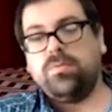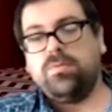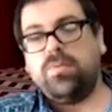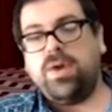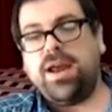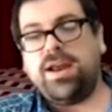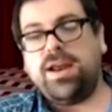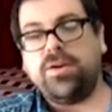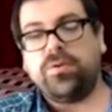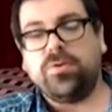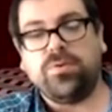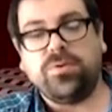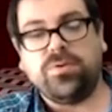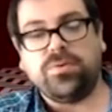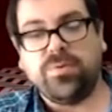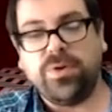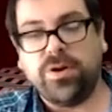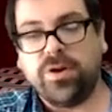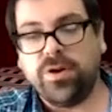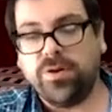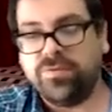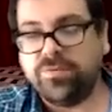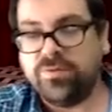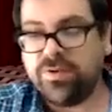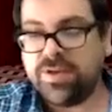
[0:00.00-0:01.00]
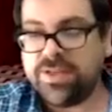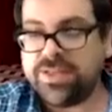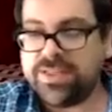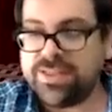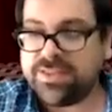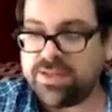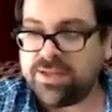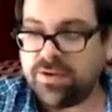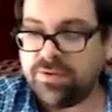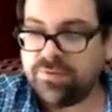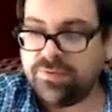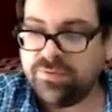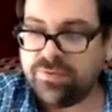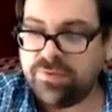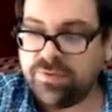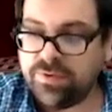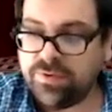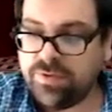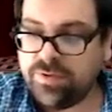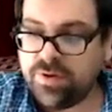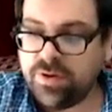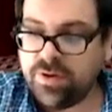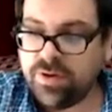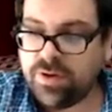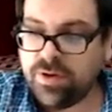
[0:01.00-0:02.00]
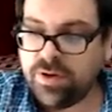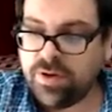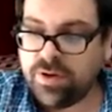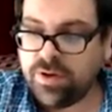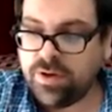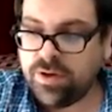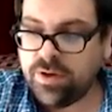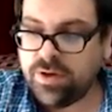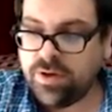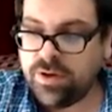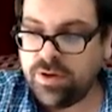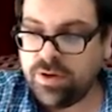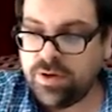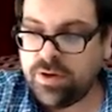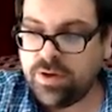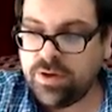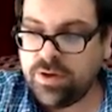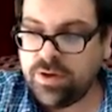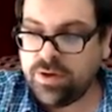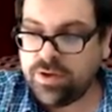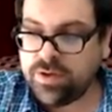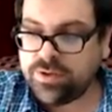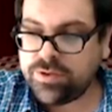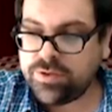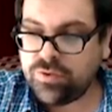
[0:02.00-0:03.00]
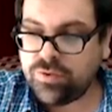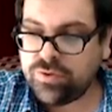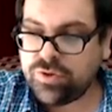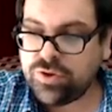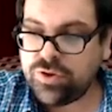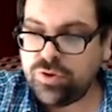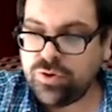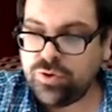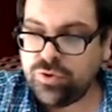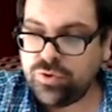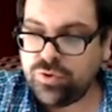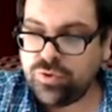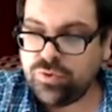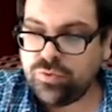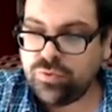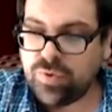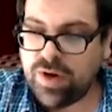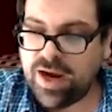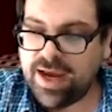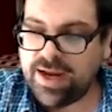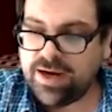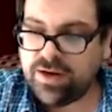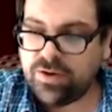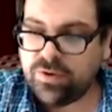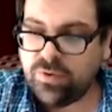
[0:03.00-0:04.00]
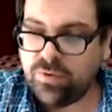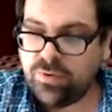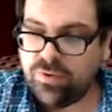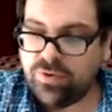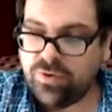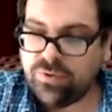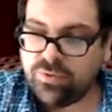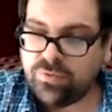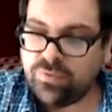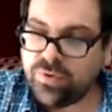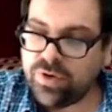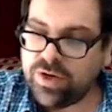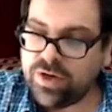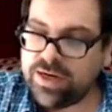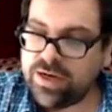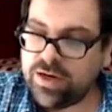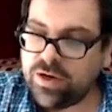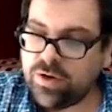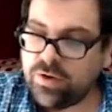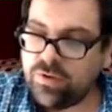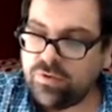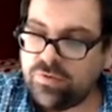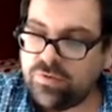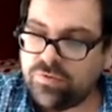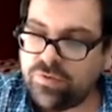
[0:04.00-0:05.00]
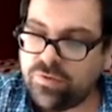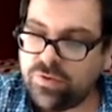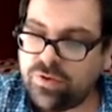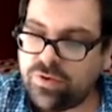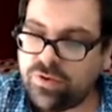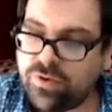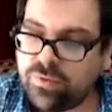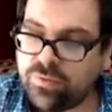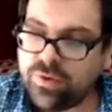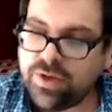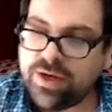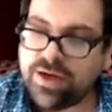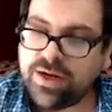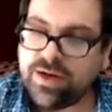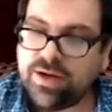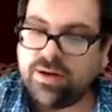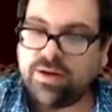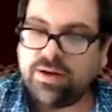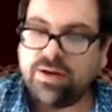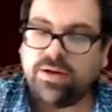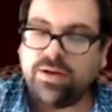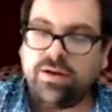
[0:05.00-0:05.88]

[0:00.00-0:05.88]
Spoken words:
radical 3 over itself. So 2 radical 3 over 3